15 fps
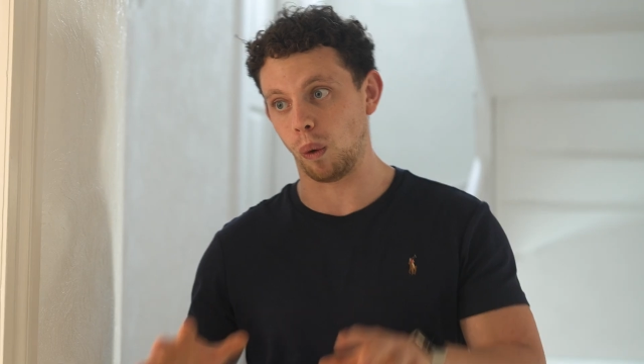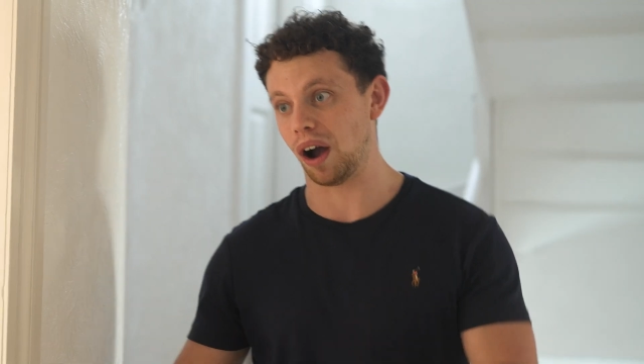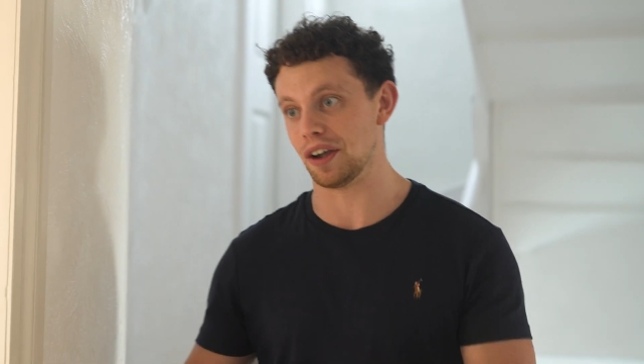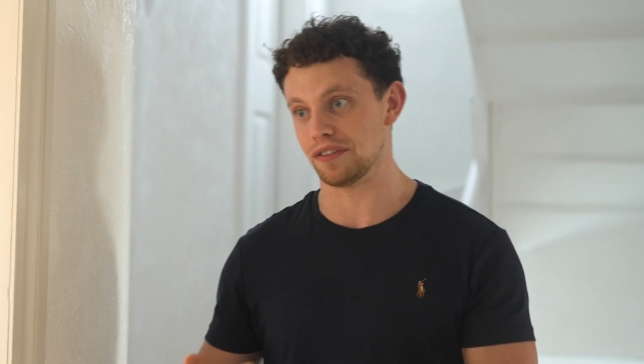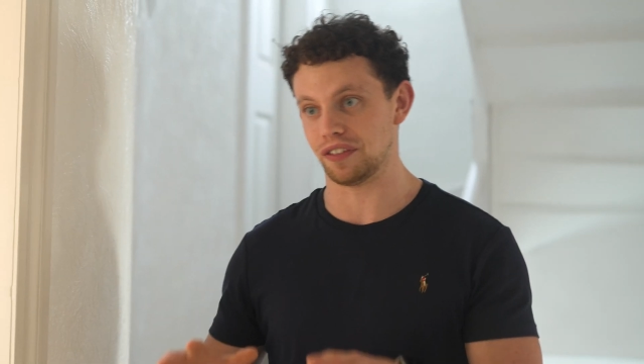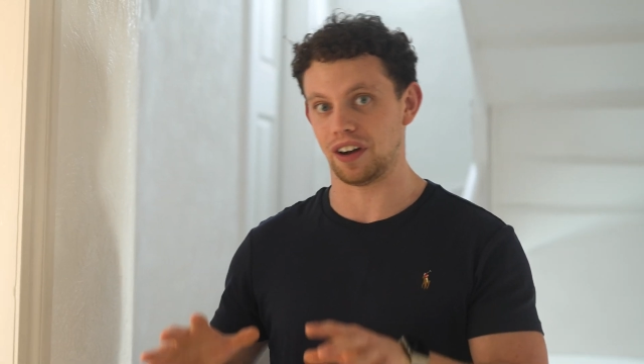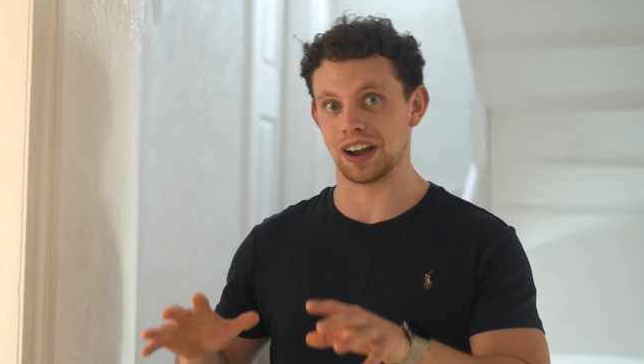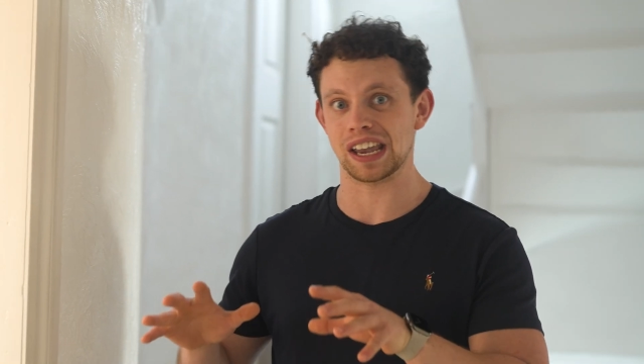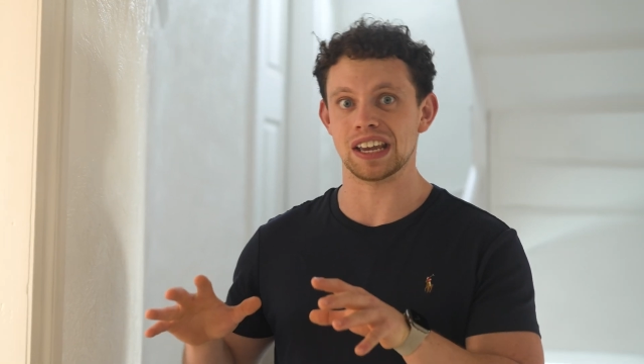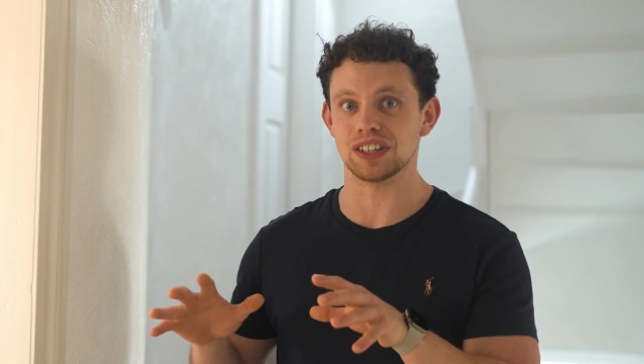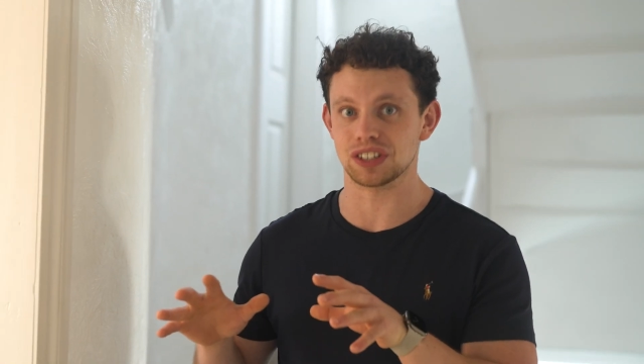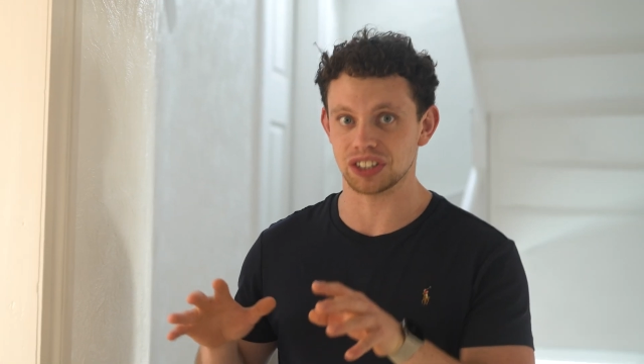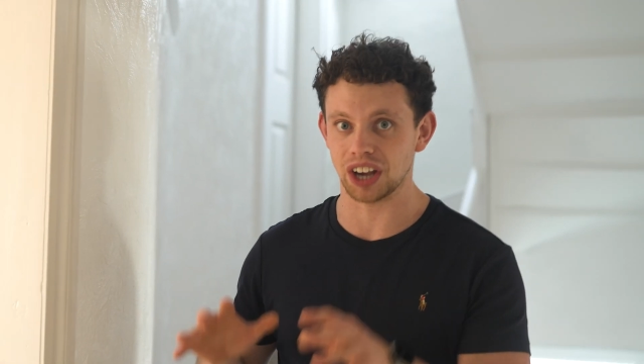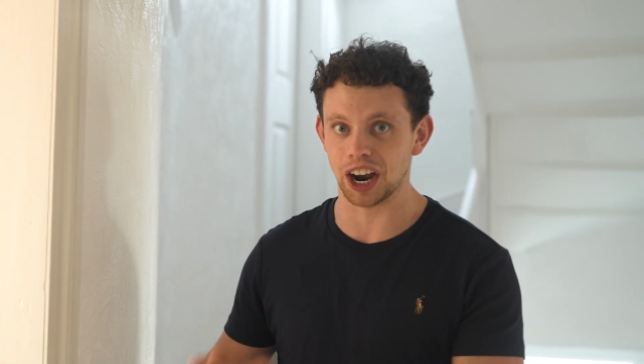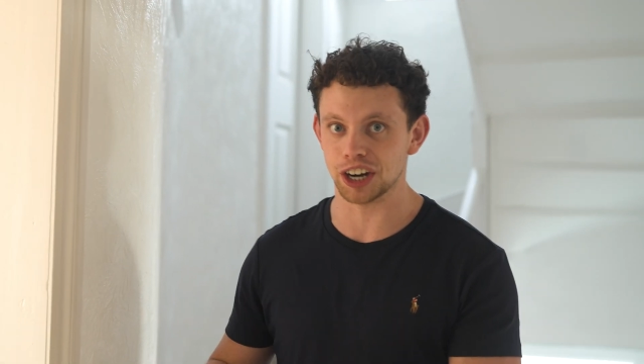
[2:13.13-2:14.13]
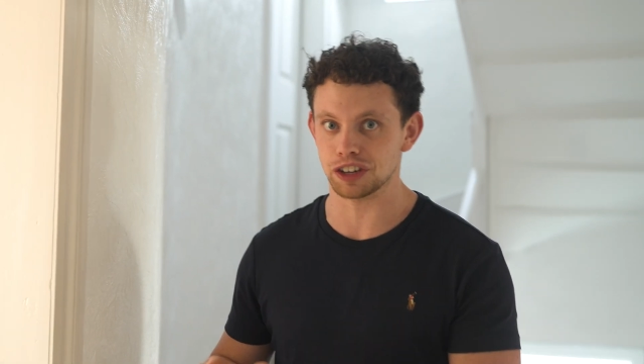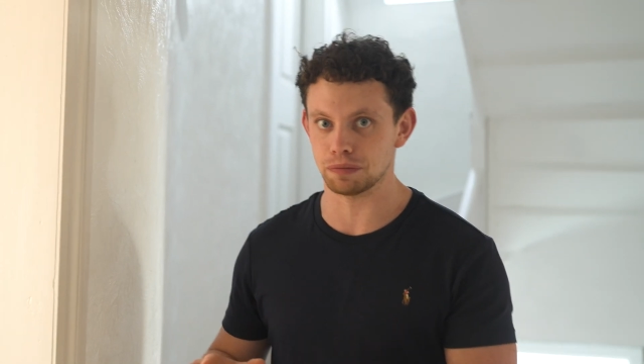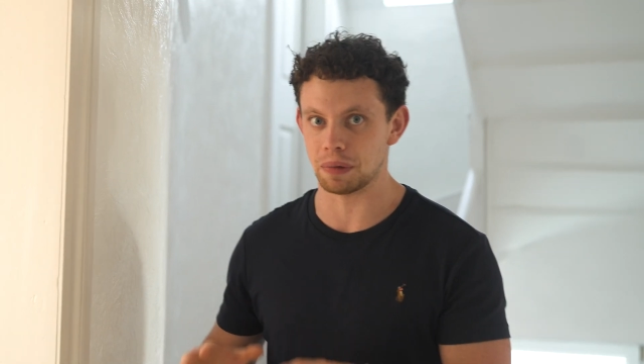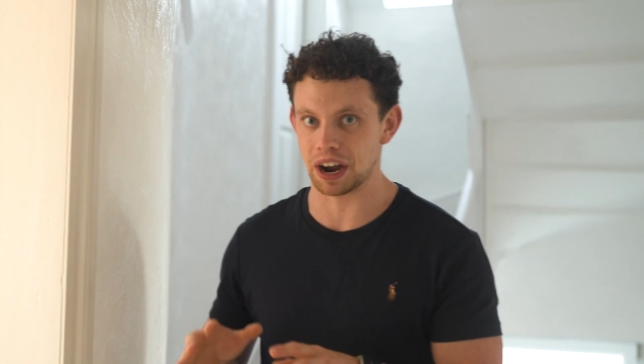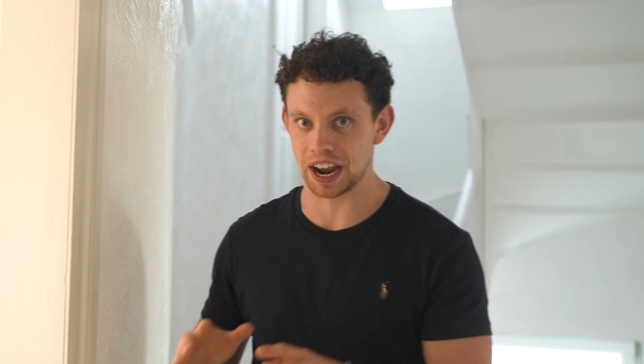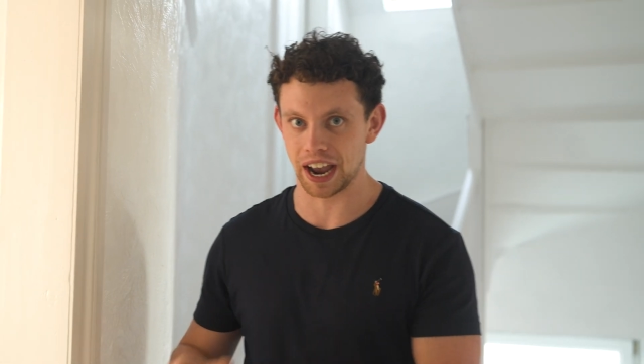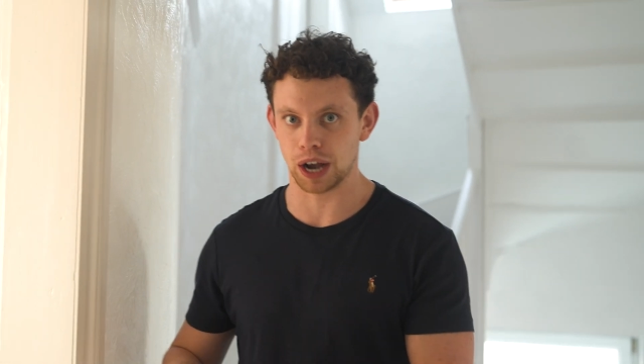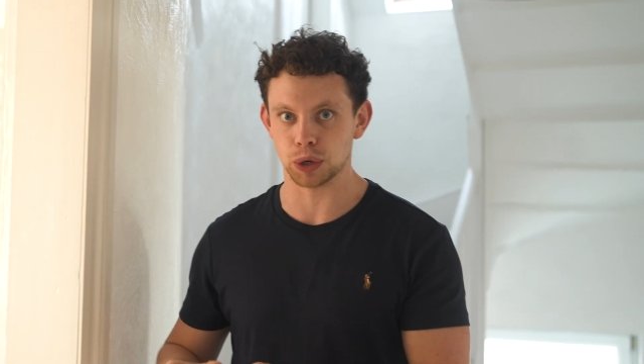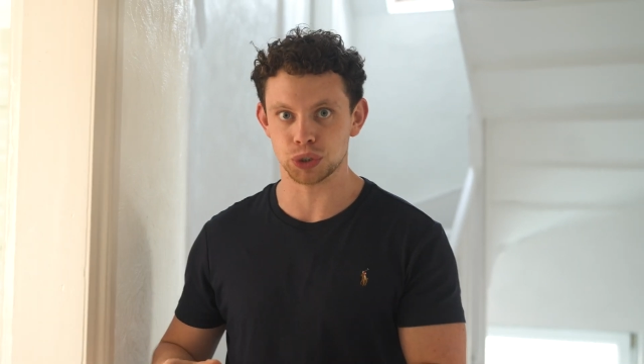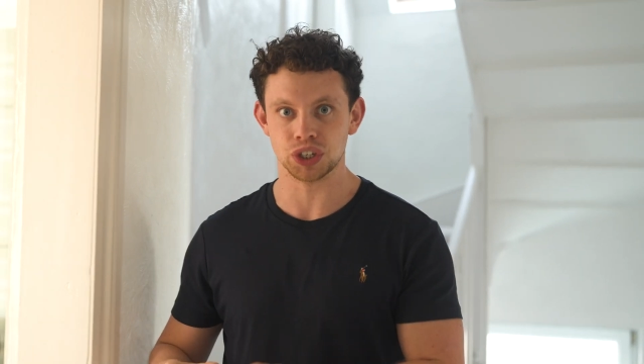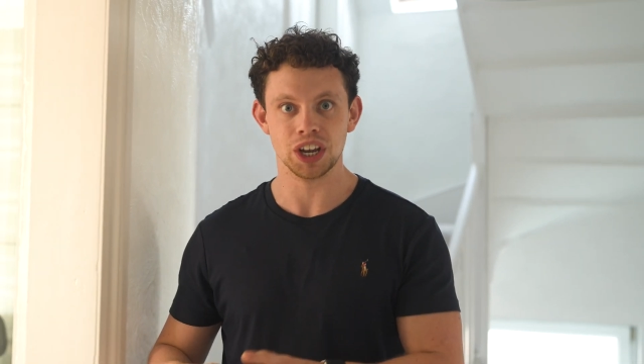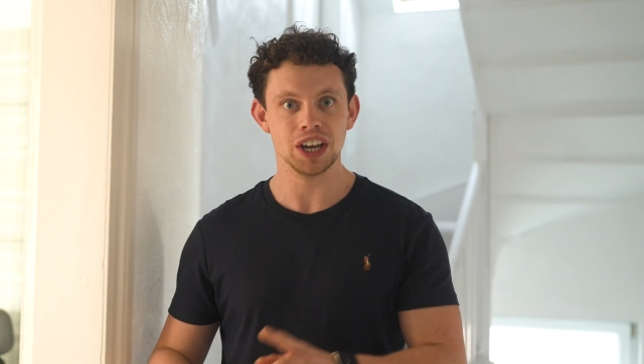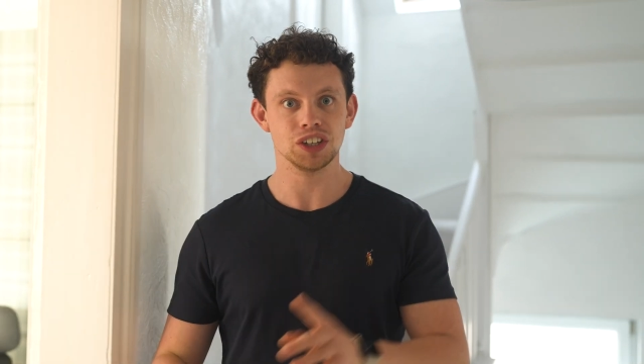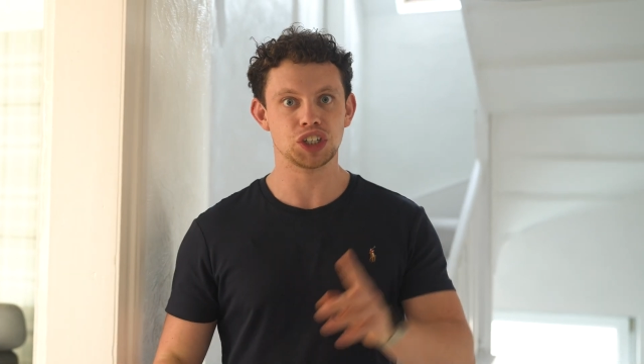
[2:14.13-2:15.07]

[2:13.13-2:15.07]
Wi-Fi inside of my house